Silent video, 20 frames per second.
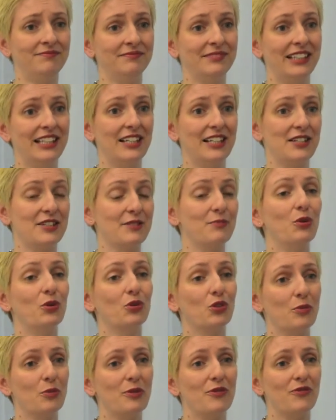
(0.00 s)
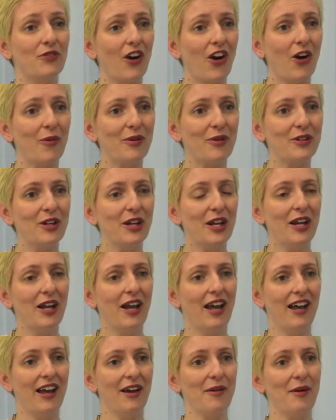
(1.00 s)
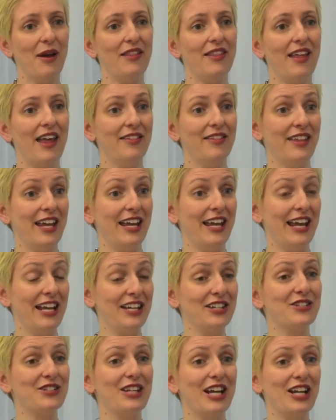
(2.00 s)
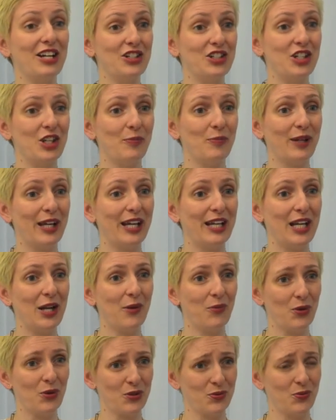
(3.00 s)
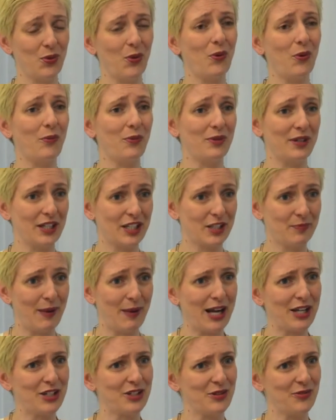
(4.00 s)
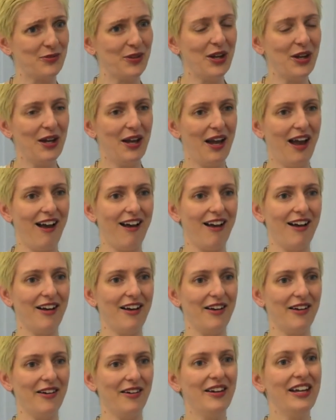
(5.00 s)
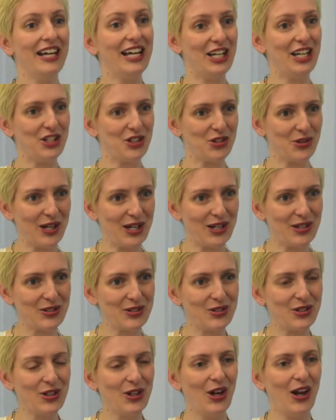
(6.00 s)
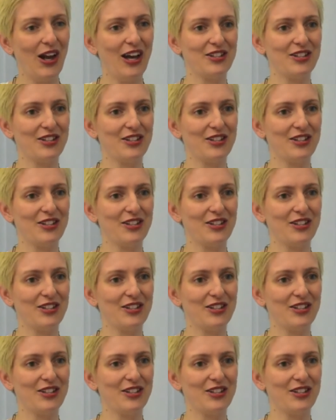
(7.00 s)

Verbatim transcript: in a small group environment uh, and, and, hence the energy at the beginning was what one would expect of uh, interest,